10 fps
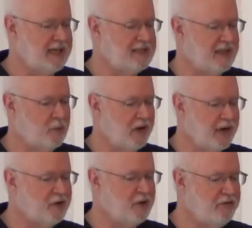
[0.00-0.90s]
he said,
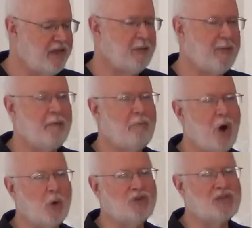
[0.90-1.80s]
whatever you think about
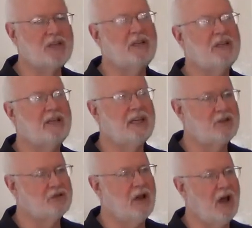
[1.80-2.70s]
most
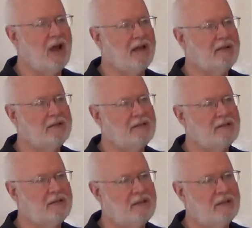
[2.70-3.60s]
is your God.
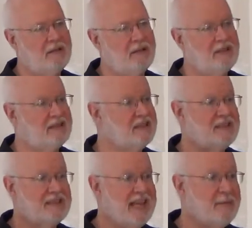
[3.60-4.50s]
This is
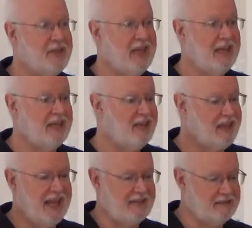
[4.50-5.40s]
the same thing
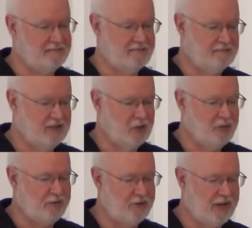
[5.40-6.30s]
that
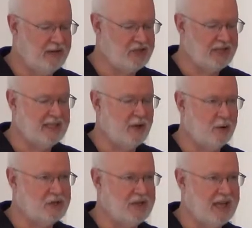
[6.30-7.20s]
Luther and Giglio
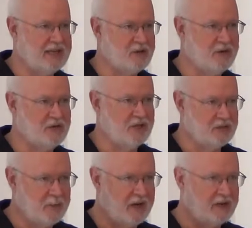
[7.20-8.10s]
are saying as
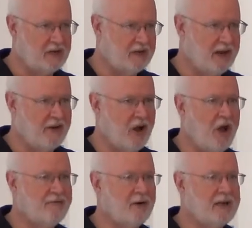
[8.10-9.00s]
Christians, but Eric
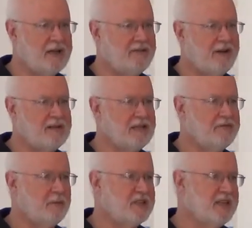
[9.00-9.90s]
Hoffer identifies
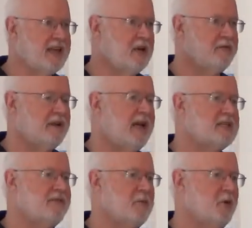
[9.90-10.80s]
this from a secular
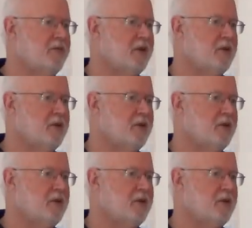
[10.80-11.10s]
philosophy point